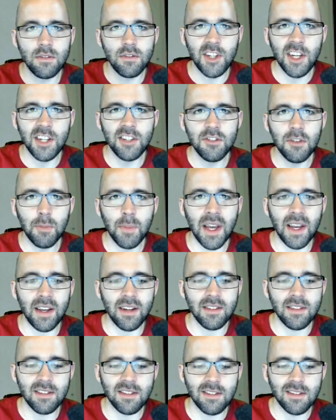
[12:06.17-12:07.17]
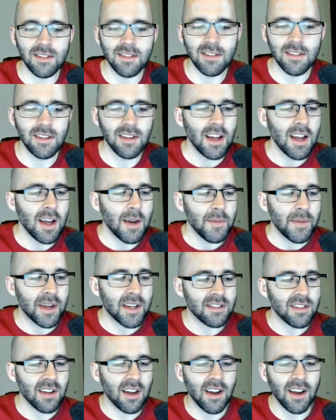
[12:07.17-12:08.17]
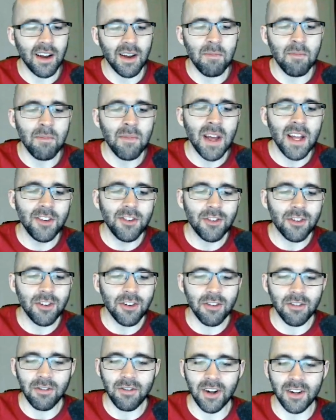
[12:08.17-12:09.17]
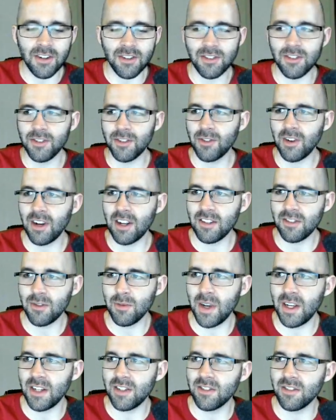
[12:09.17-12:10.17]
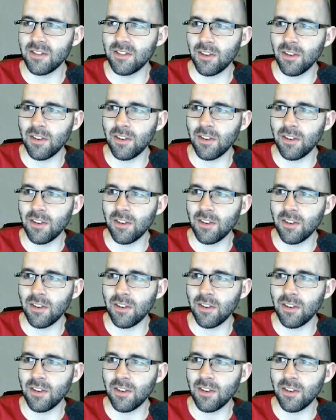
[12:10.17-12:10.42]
change of pace. Because I mentioned function transformations